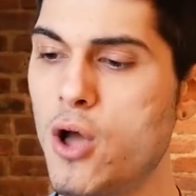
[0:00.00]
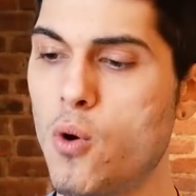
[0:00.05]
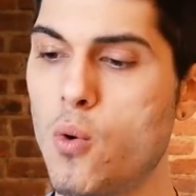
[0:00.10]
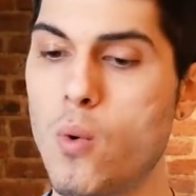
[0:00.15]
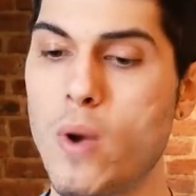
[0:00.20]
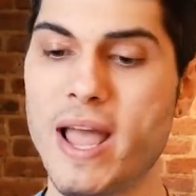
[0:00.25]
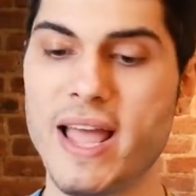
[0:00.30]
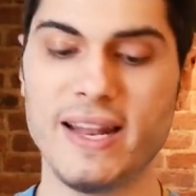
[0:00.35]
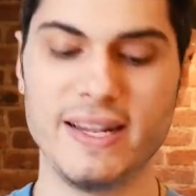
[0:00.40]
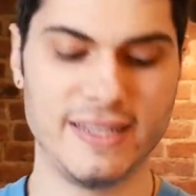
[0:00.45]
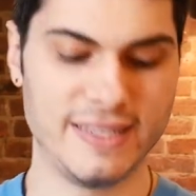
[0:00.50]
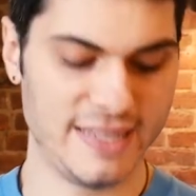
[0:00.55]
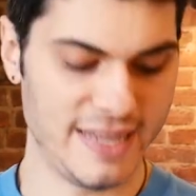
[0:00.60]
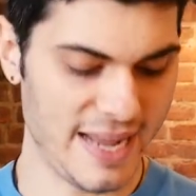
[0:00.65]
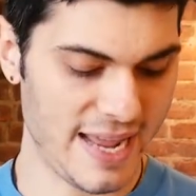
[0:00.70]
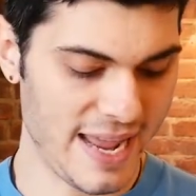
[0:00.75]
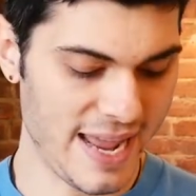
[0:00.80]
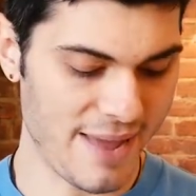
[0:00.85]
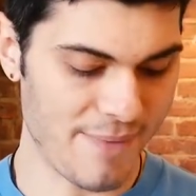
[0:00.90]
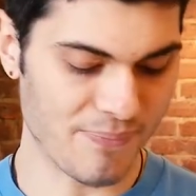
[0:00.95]
when
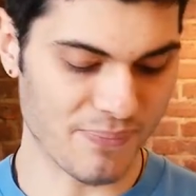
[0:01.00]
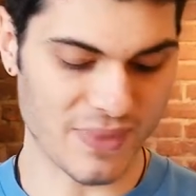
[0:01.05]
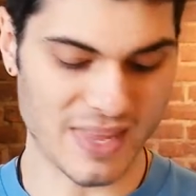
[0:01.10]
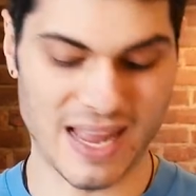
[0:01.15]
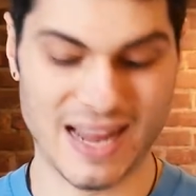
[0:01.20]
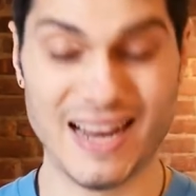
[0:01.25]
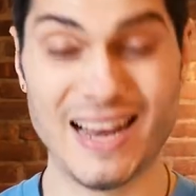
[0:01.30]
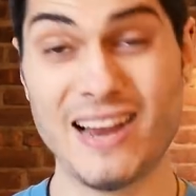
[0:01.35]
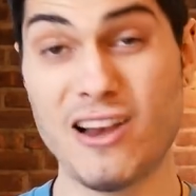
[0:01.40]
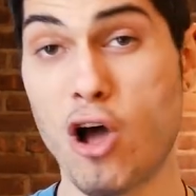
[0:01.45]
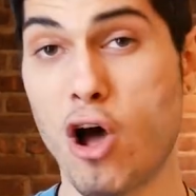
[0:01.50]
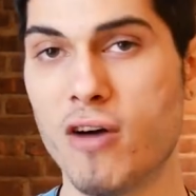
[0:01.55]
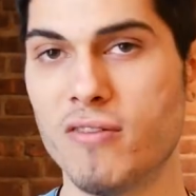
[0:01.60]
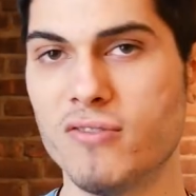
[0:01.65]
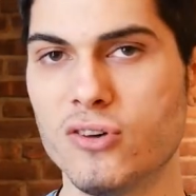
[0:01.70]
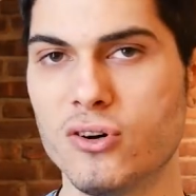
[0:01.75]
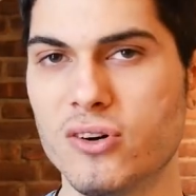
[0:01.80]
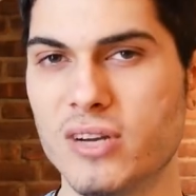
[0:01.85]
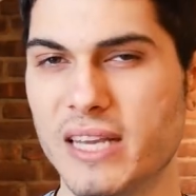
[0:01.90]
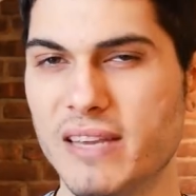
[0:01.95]
the
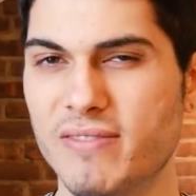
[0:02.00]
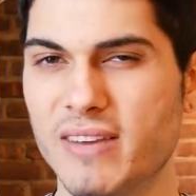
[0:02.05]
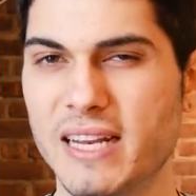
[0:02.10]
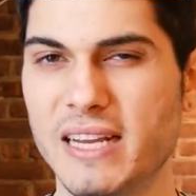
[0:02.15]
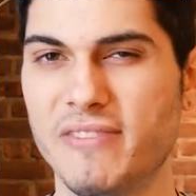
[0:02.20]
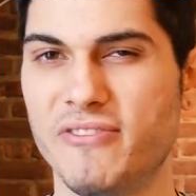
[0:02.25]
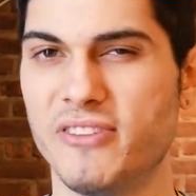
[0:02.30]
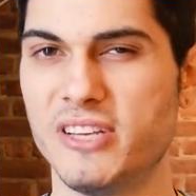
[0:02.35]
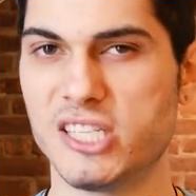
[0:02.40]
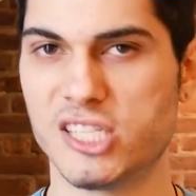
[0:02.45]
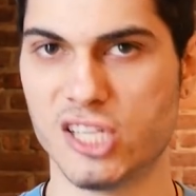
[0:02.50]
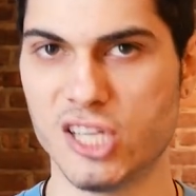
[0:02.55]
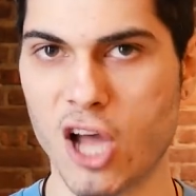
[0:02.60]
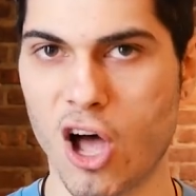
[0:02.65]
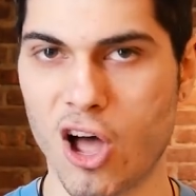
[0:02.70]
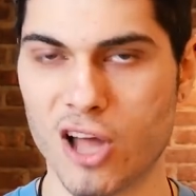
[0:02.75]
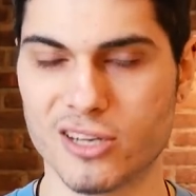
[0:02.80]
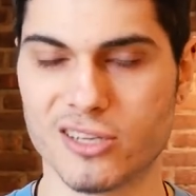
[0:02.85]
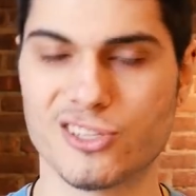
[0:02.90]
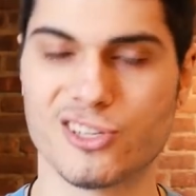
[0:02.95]
Lenovo, even if it's
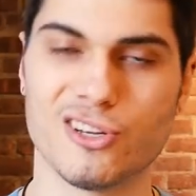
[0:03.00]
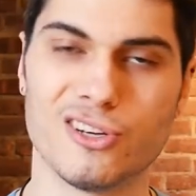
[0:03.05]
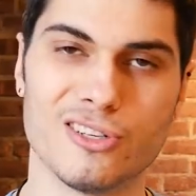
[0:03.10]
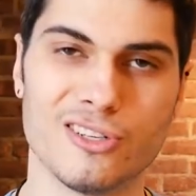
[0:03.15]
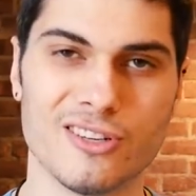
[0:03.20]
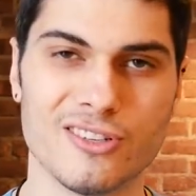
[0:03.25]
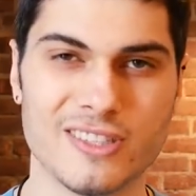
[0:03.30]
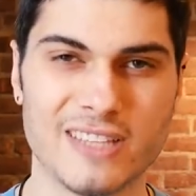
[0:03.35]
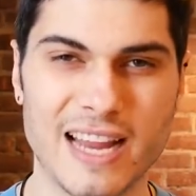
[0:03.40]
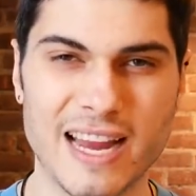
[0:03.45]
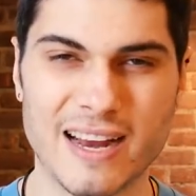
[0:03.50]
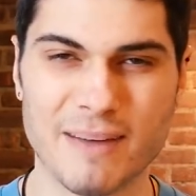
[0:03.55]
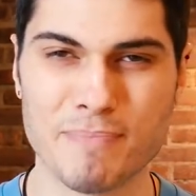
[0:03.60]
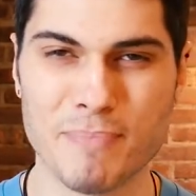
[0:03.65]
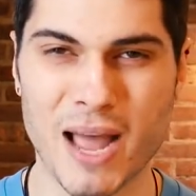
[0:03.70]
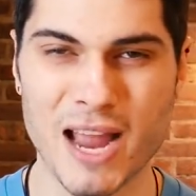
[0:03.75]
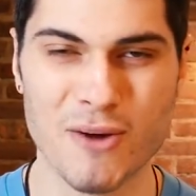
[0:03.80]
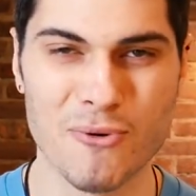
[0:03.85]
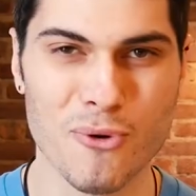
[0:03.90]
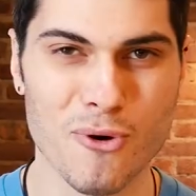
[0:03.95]
not, so don't take
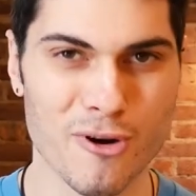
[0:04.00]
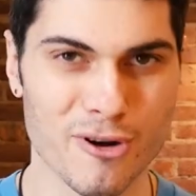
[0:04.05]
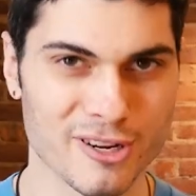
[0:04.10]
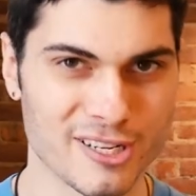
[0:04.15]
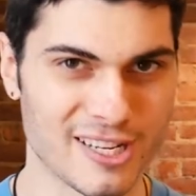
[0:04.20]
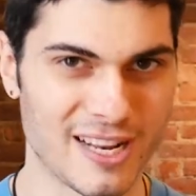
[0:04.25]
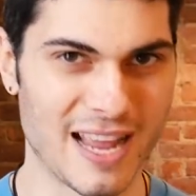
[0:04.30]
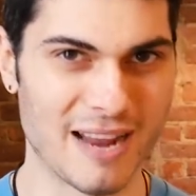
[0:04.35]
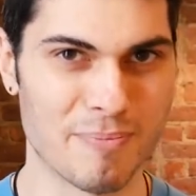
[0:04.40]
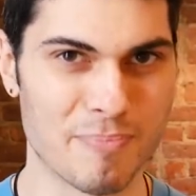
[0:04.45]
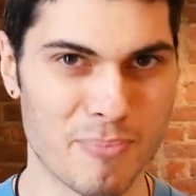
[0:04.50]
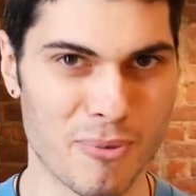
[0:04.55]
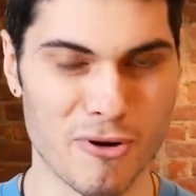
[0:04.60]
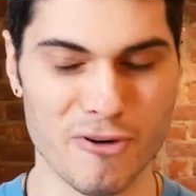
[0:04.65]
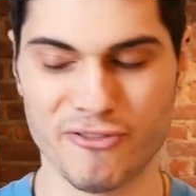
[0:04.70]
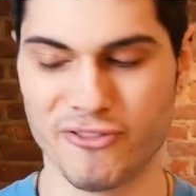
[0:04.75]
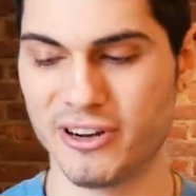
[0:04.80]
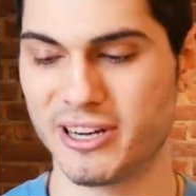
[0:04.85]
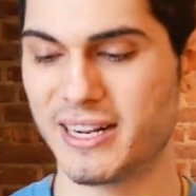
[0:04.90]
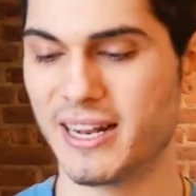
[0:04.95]
my words like
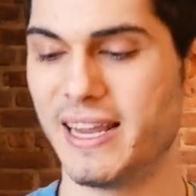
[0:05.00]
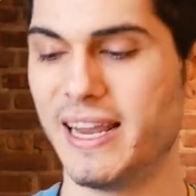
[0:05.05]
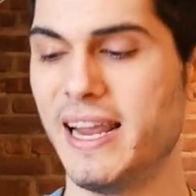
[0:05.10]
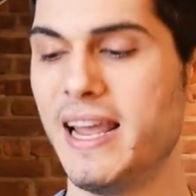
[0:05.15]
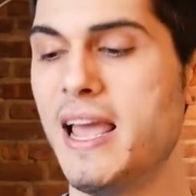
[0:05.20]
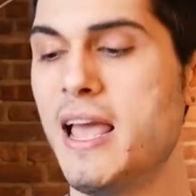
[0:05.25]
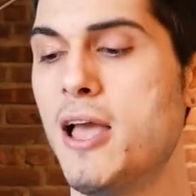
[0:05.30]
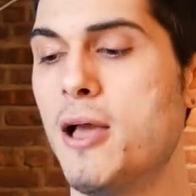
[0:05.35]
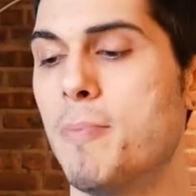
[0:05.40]
perfectly,